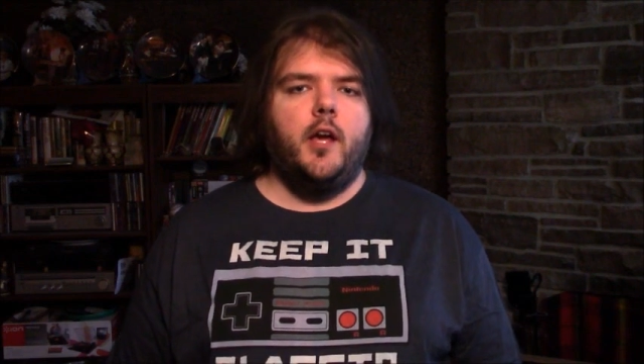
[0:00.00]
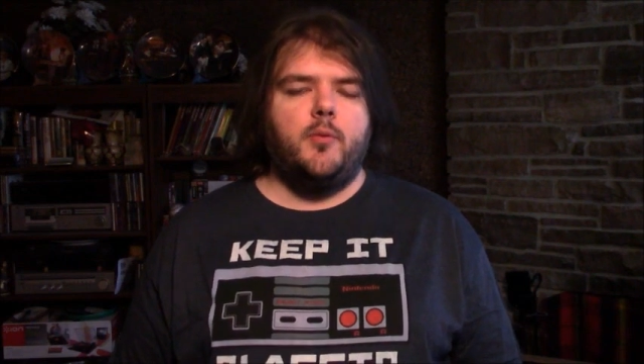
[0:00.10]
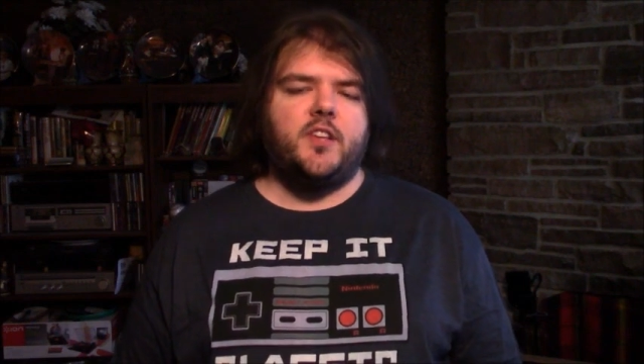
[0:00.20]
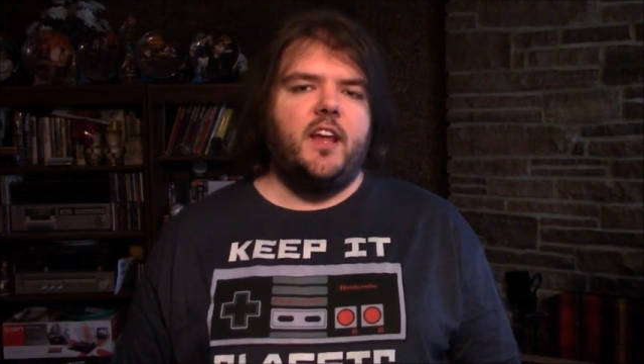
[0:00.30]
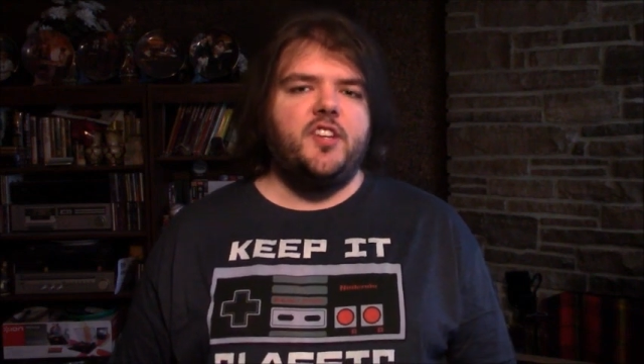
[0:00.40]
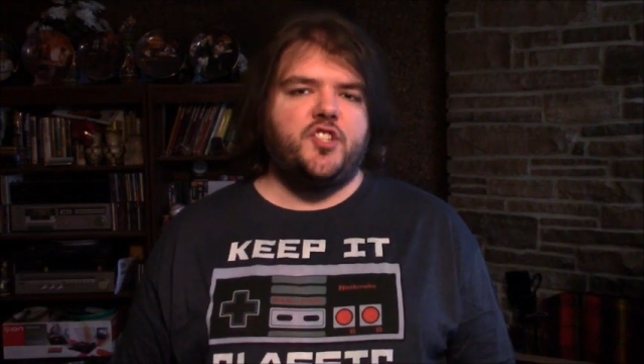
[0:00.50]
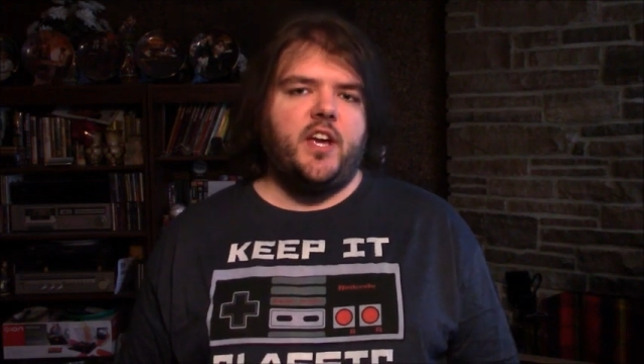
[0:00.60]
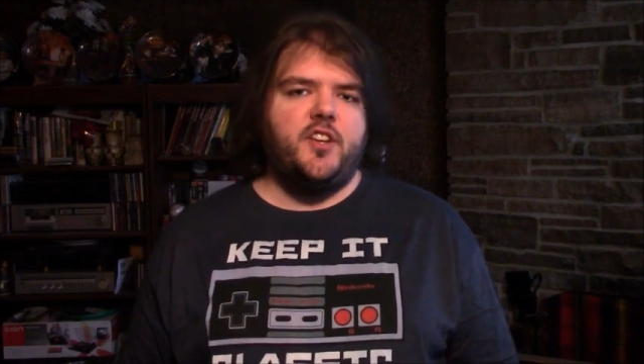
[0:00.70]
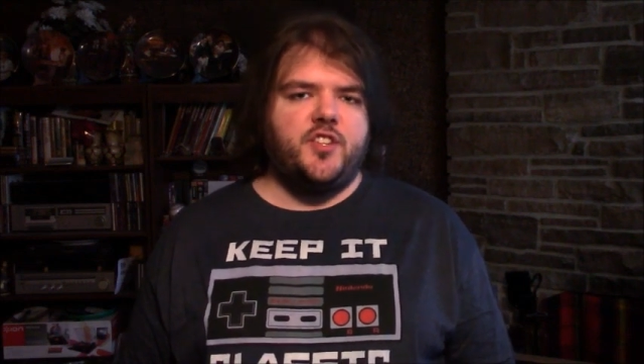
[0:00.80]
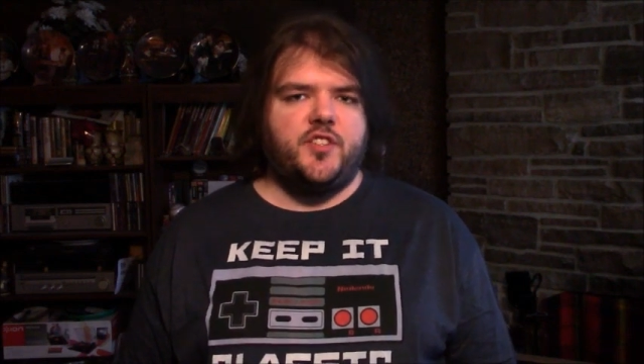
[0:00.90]
it was a nice
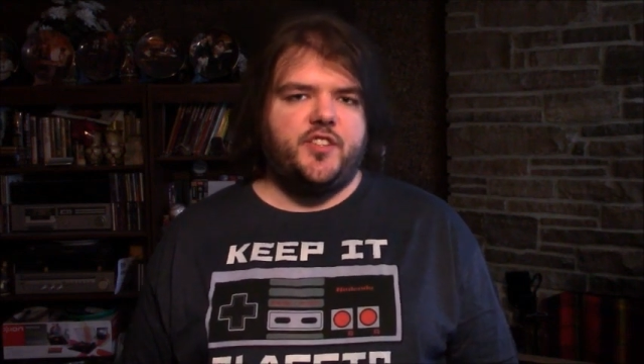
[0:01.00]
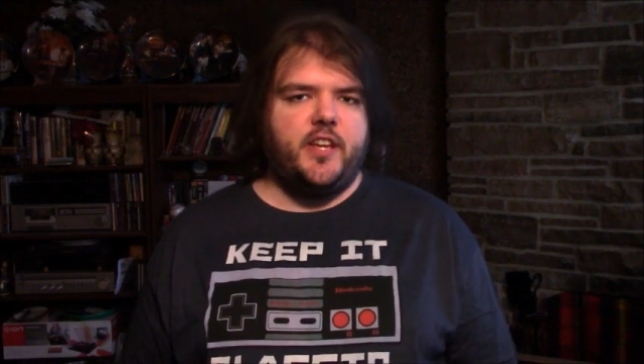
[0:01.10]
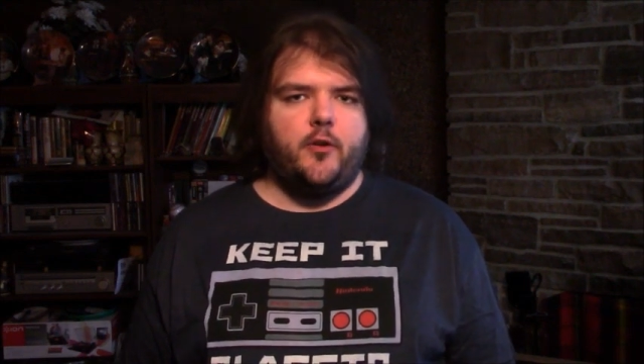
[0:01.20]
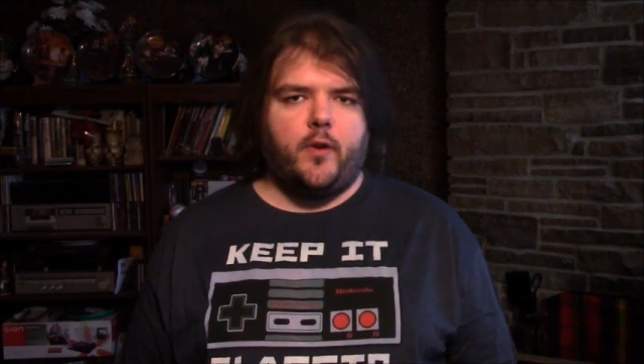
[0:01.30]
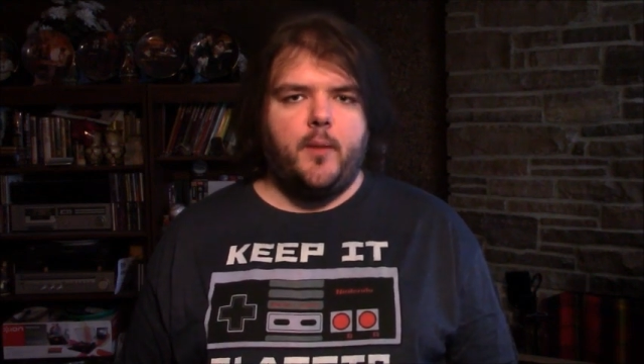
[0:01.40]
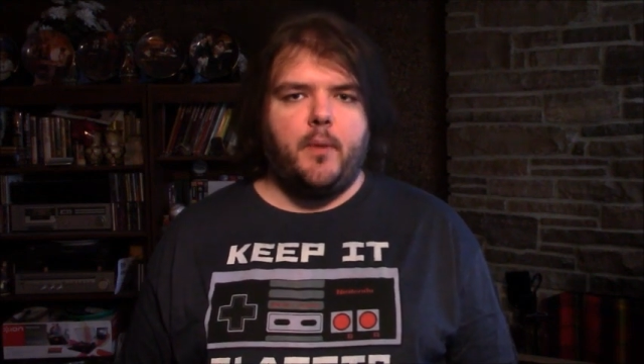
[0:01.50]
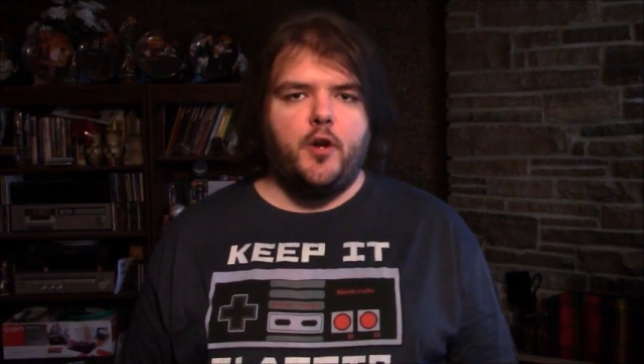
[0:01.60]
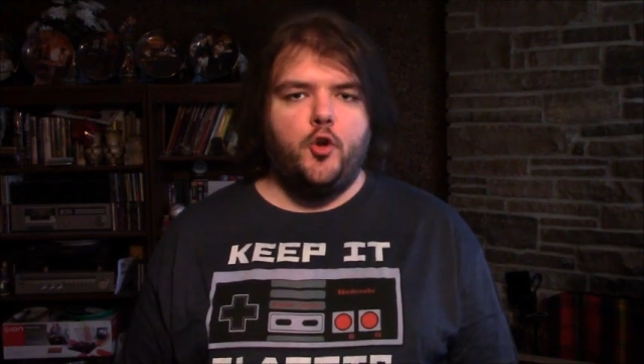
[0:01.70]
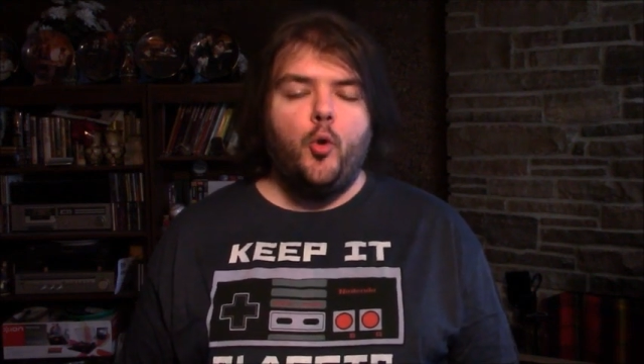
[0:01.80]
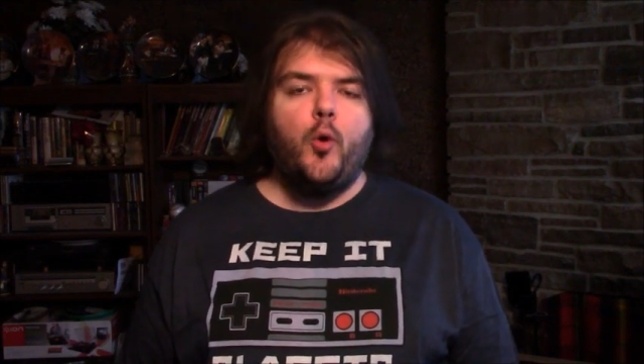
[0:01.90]
change in scenery,
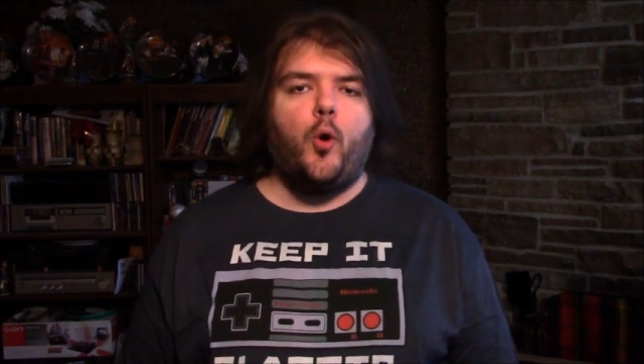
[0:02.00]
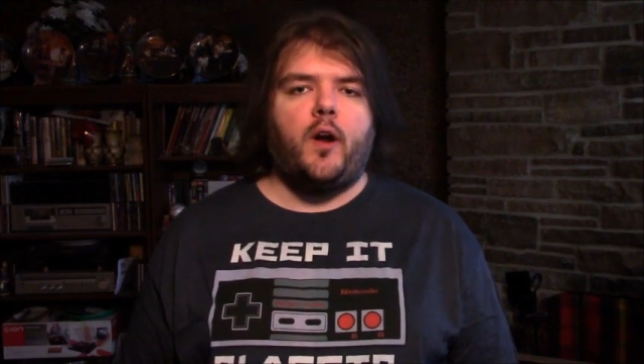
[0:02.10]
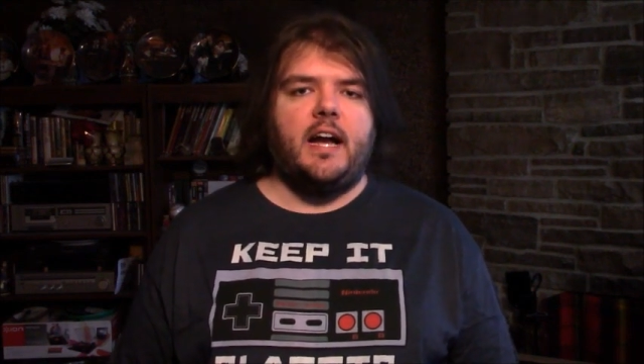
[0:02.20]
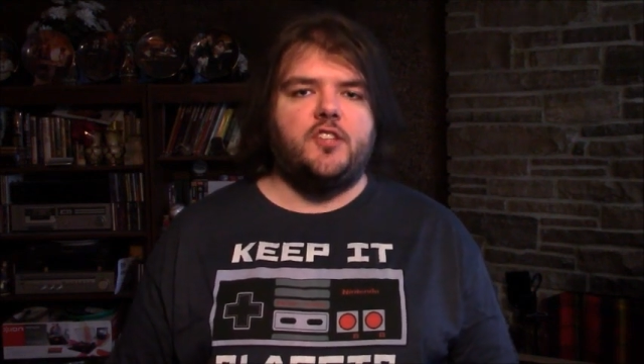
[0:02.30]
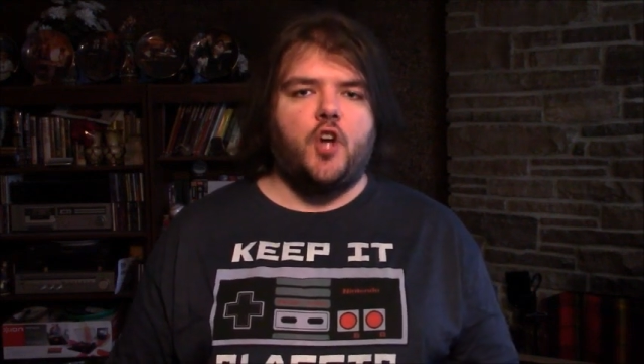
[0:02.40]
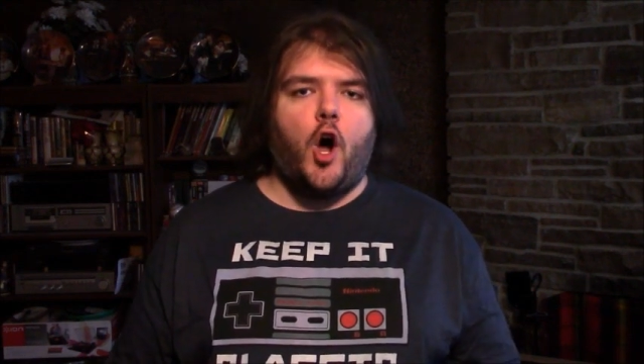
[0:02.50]
but New York has